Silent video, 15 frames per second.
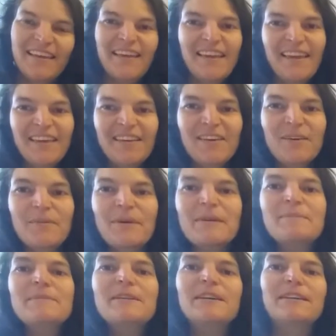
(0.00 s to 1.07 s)
Hey y'all,
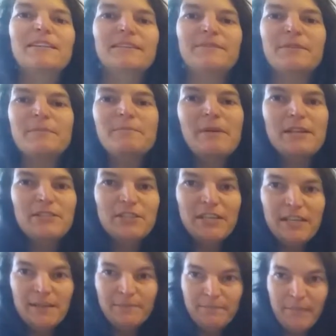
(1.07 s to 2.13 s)
welcome to Art of the
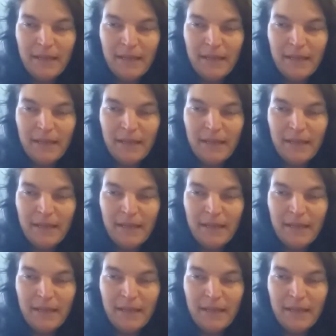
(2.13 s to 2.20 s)
Budget.